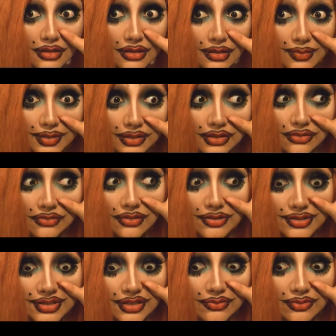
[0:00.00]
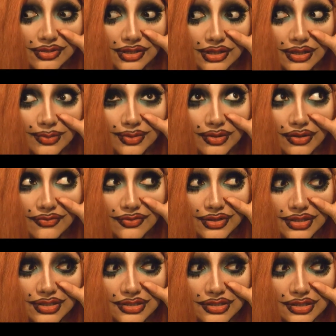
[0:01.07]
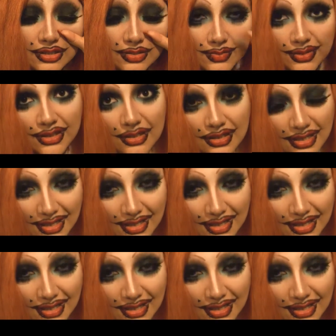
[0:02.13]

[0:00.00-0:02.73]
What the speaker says: I mean, I don't understand where they're coming off with this shit, but